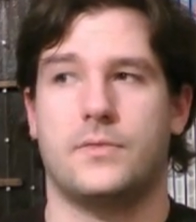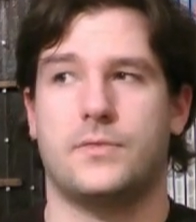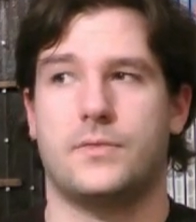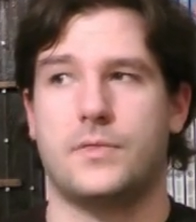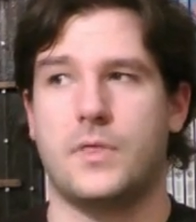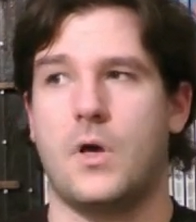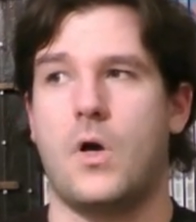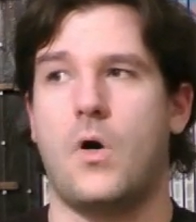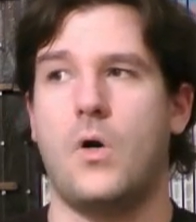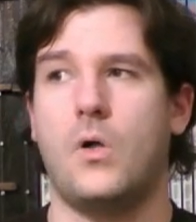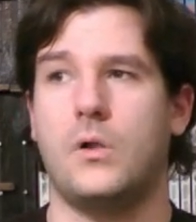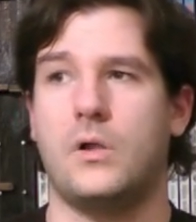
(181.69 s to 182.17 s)

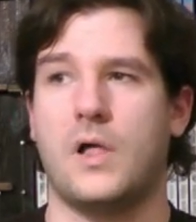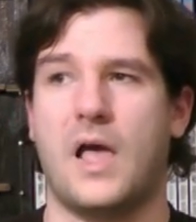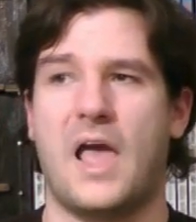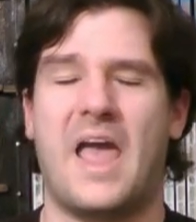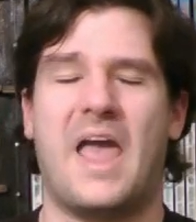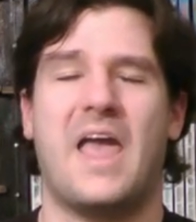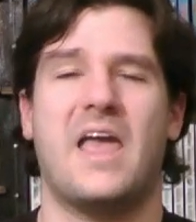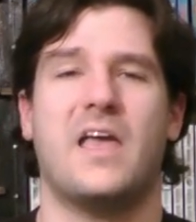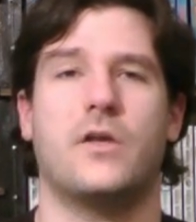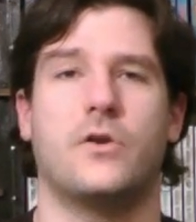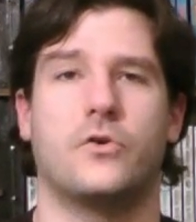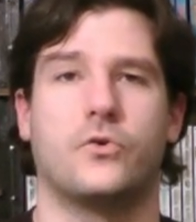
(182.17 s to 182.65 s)
The whole
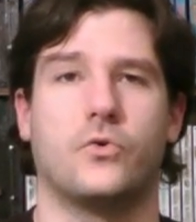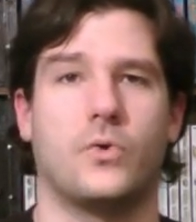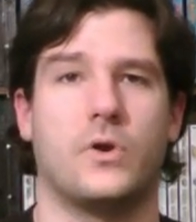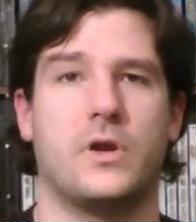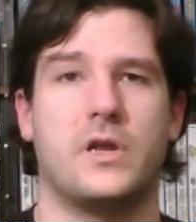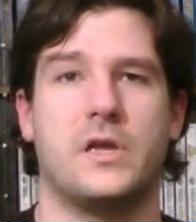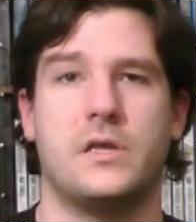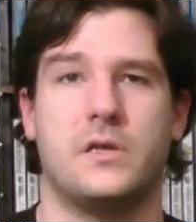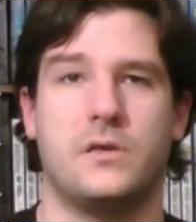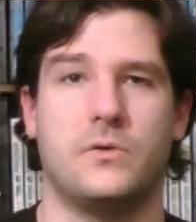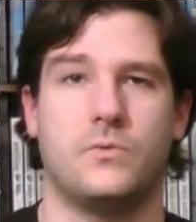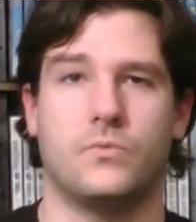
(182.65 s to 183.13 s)

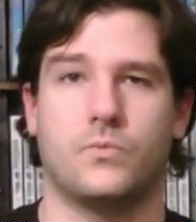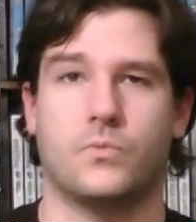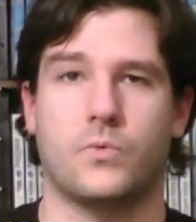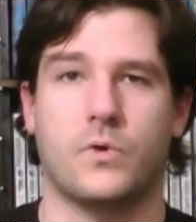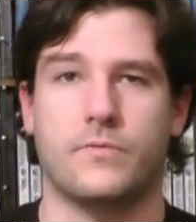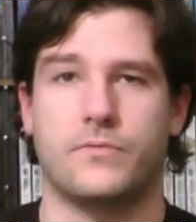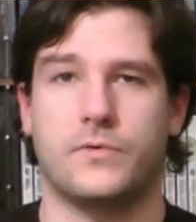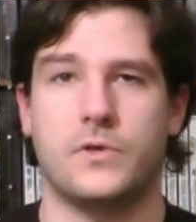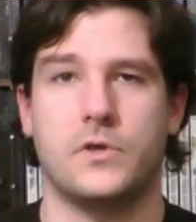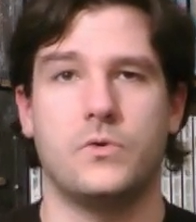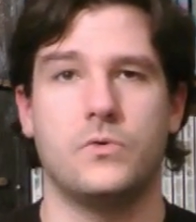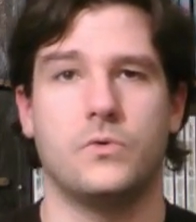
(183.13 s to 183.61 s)
angry
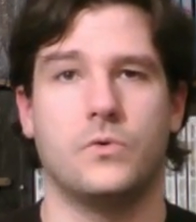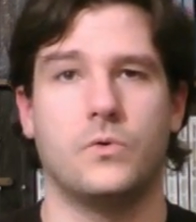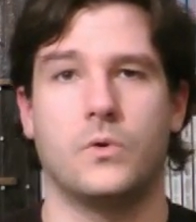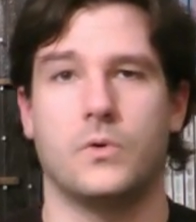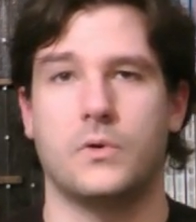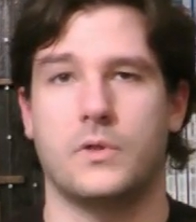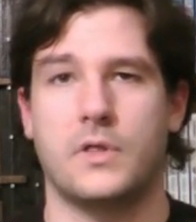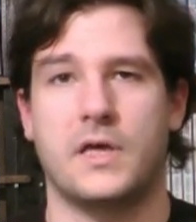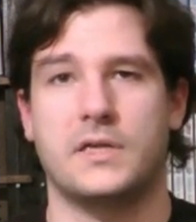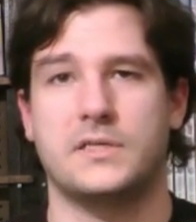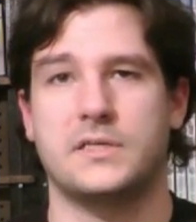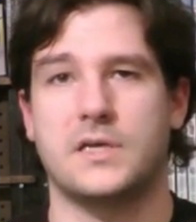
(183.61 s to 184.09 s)

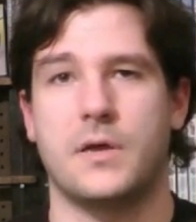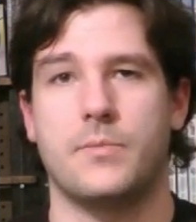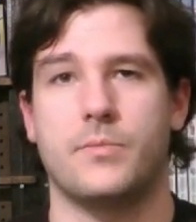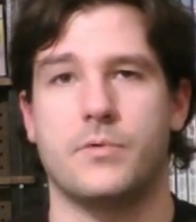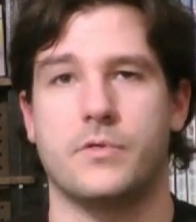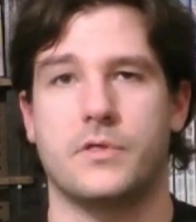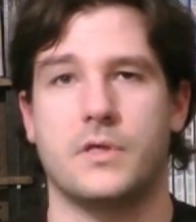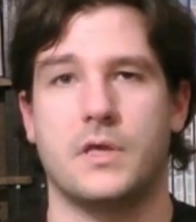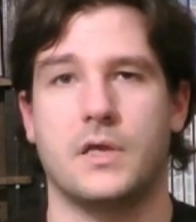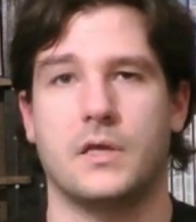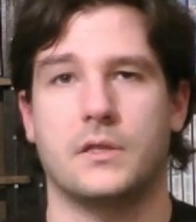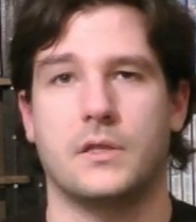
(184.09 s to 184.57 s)
review, that type
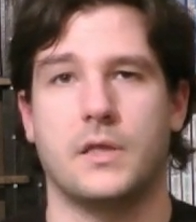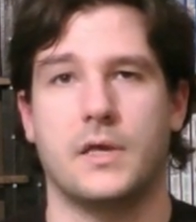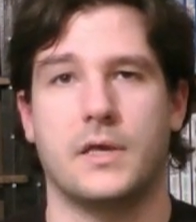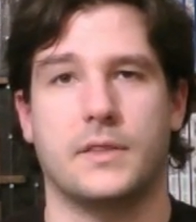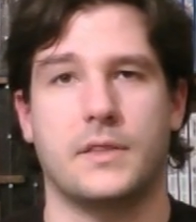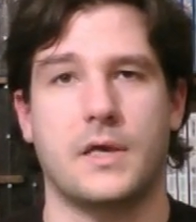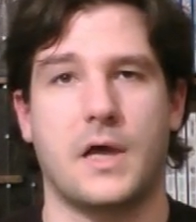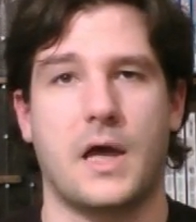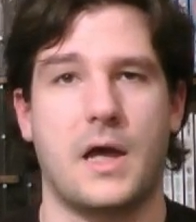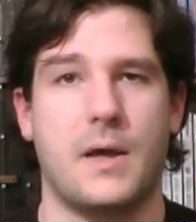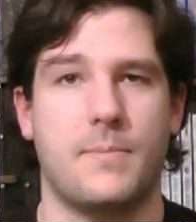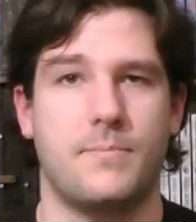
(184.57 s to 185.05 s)
of thing.
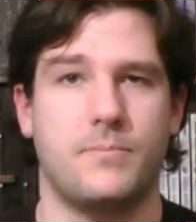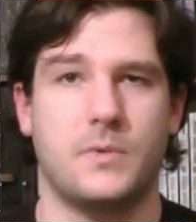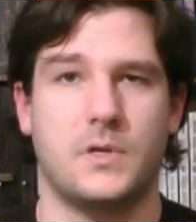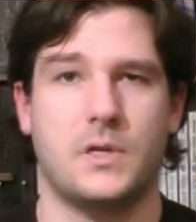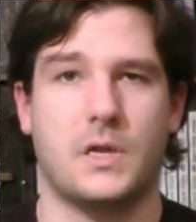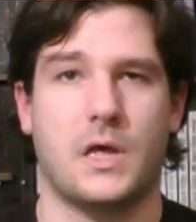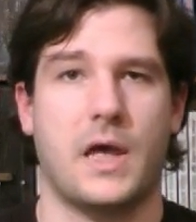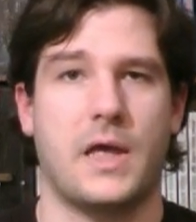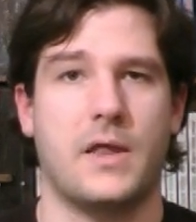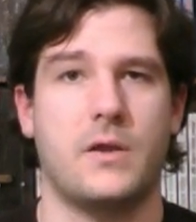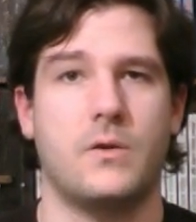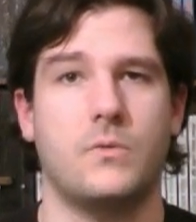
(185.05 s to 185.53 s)
Like
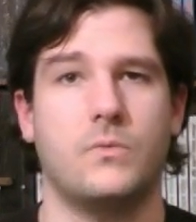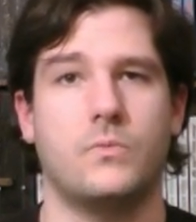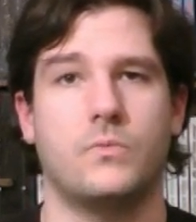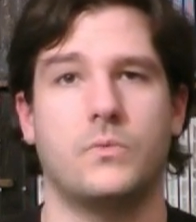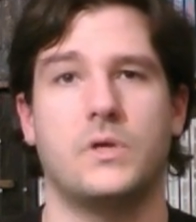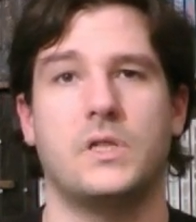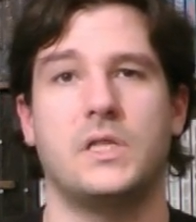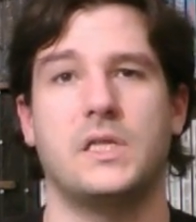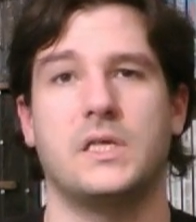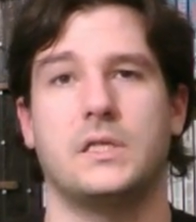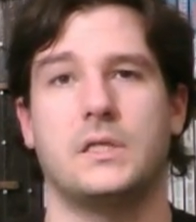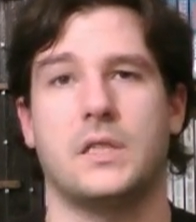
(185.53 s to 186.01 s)
I don't
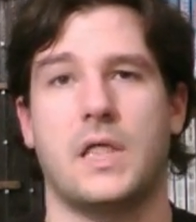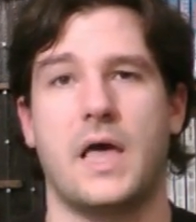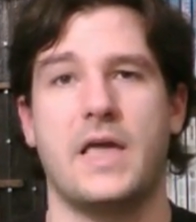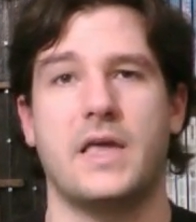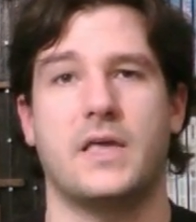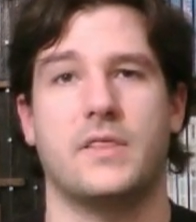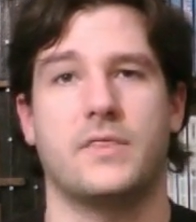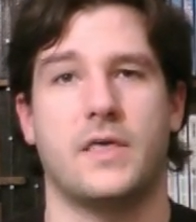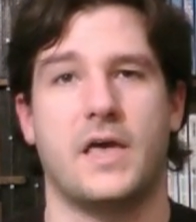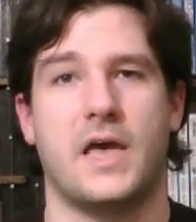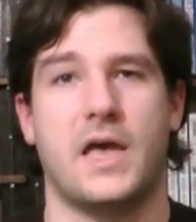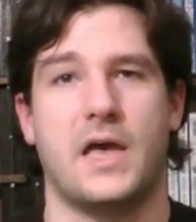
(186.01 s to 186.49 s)
really
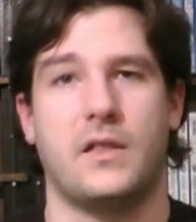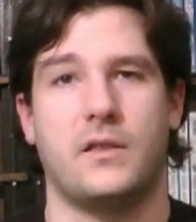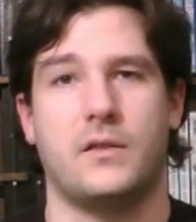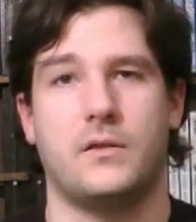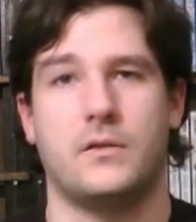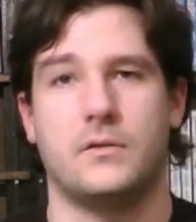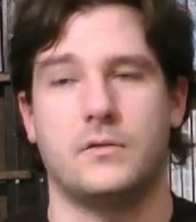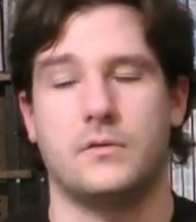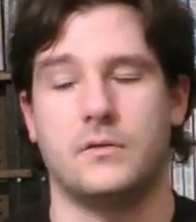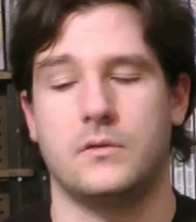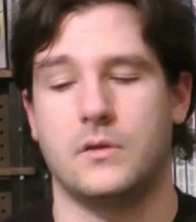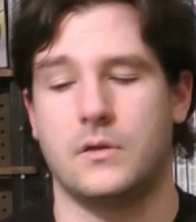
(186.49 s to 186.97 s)
like that.
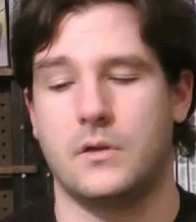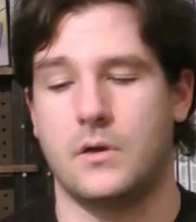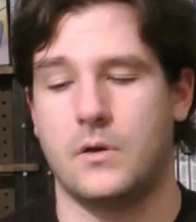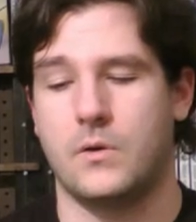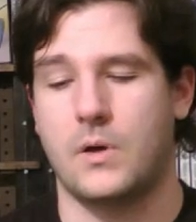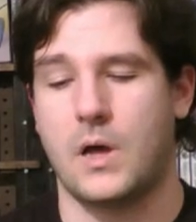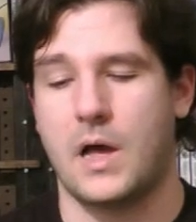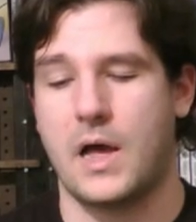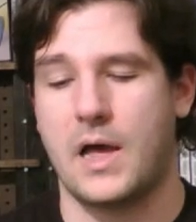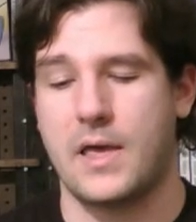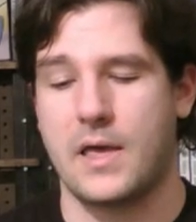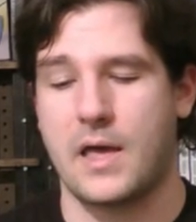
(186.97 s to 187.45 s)

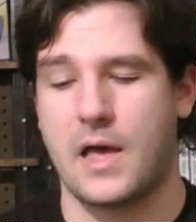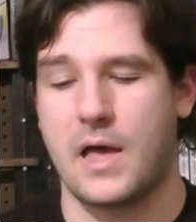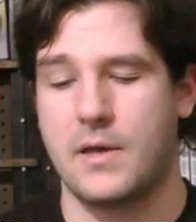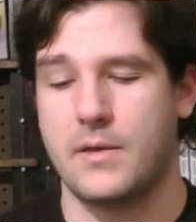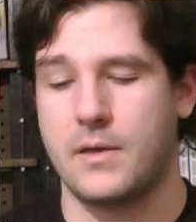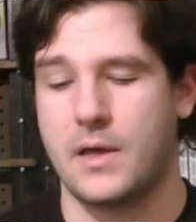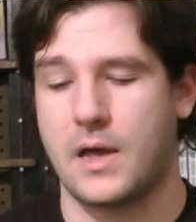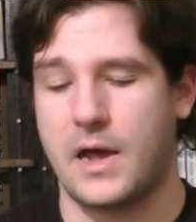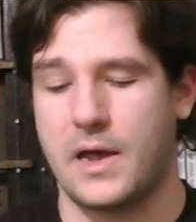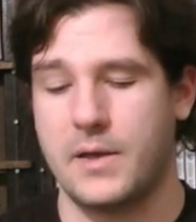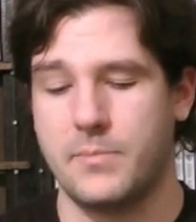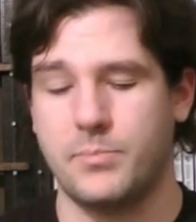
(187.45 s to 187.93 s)

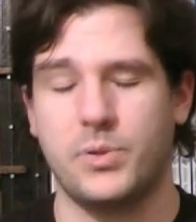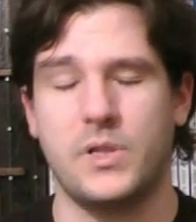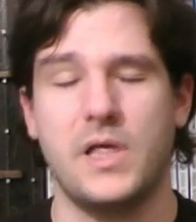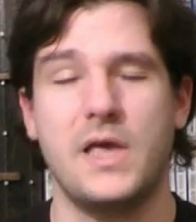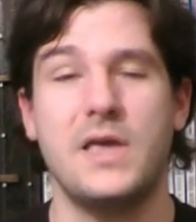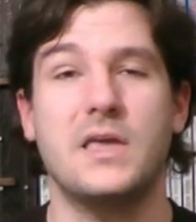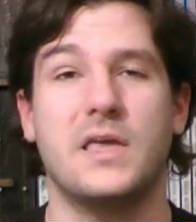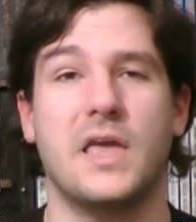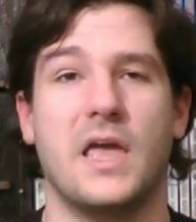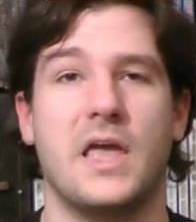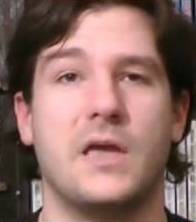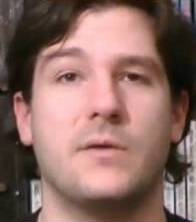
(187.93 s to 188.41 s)
I
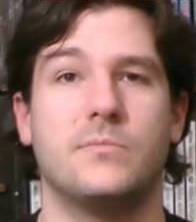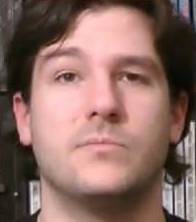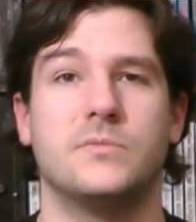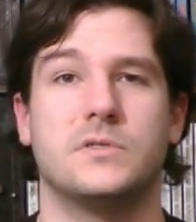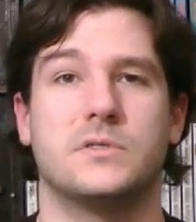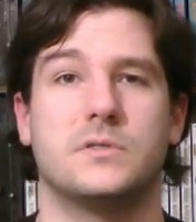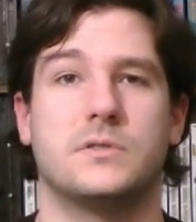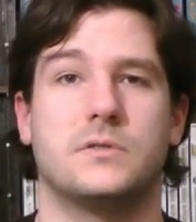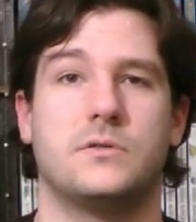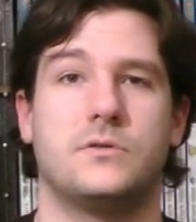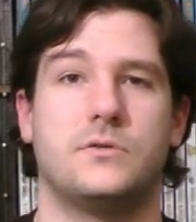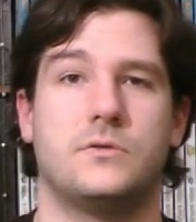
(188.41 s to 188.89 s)
play
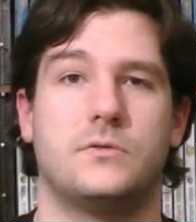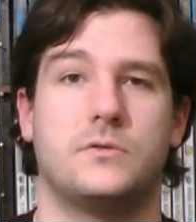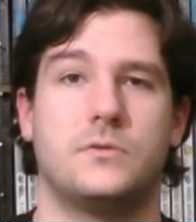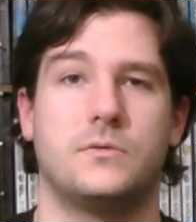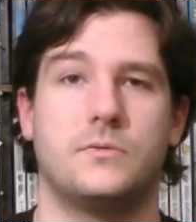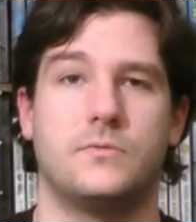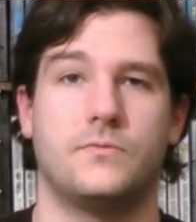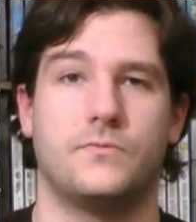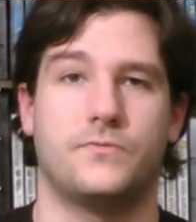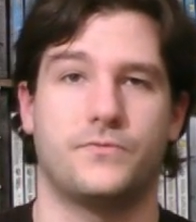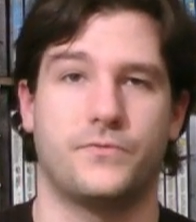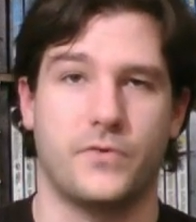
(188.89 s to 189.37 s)
games
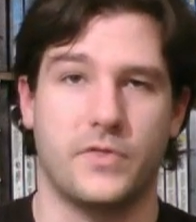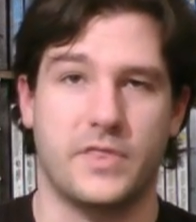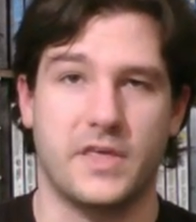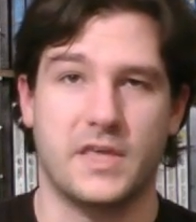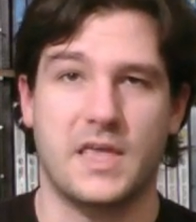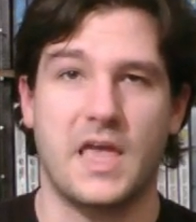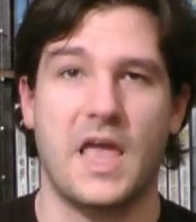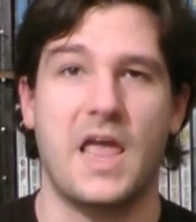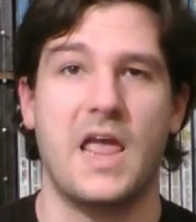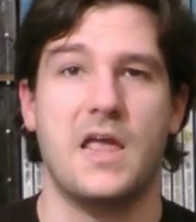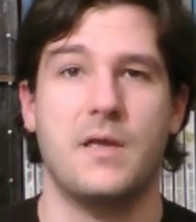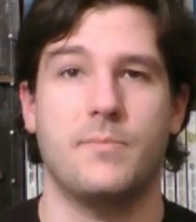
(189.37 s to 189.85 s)
for the
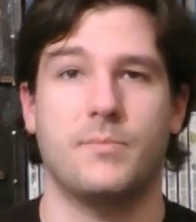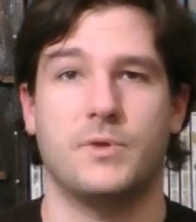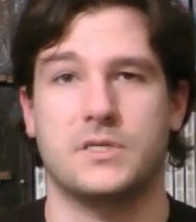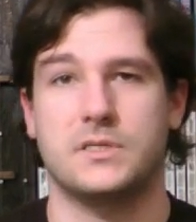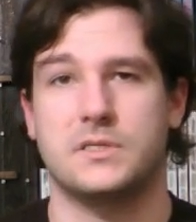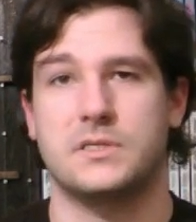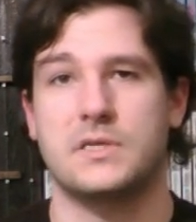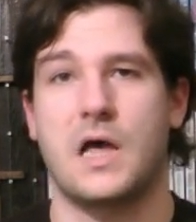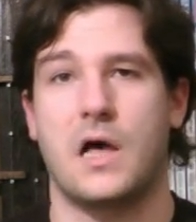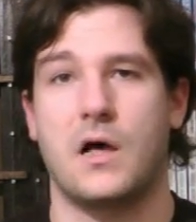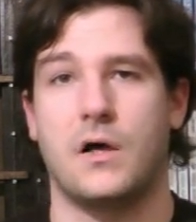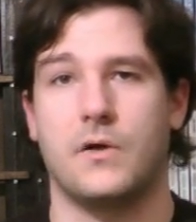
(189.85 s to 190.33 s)
game
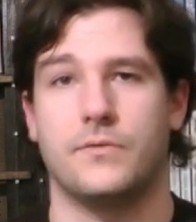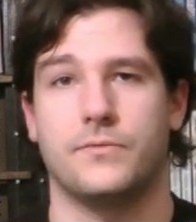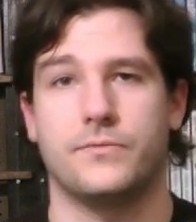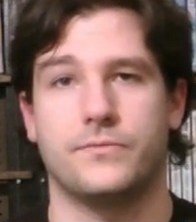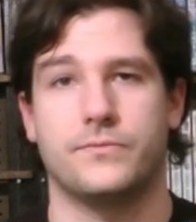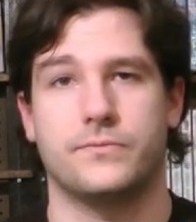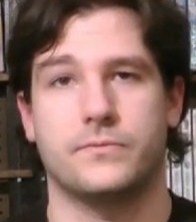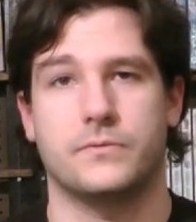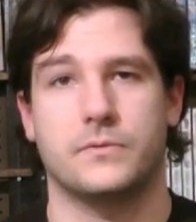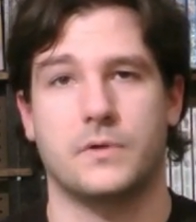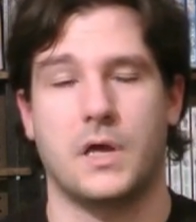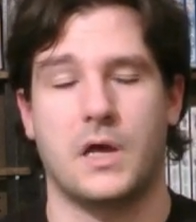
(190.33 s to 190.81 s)

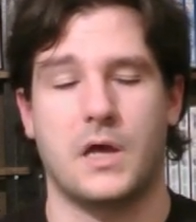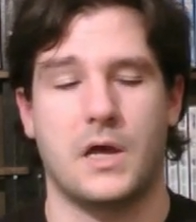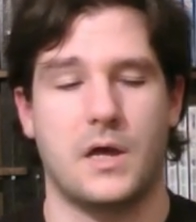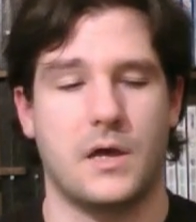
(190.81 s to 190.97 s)
itself.